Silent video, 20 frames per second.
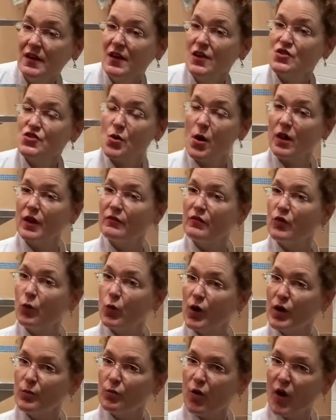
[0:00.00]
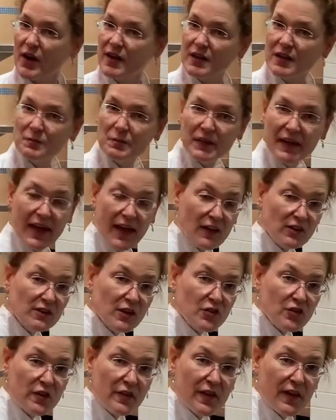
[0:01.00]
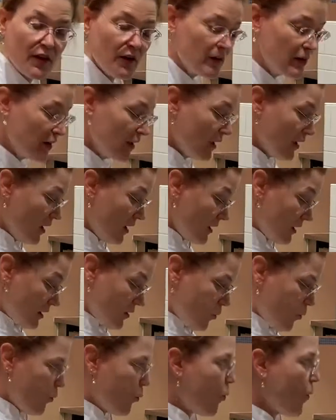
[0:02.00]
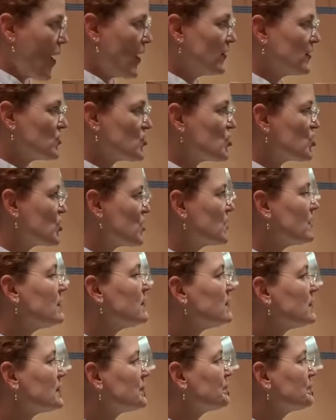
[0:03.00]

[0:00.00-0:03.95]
so all of the work product can be held under there, well and chilled.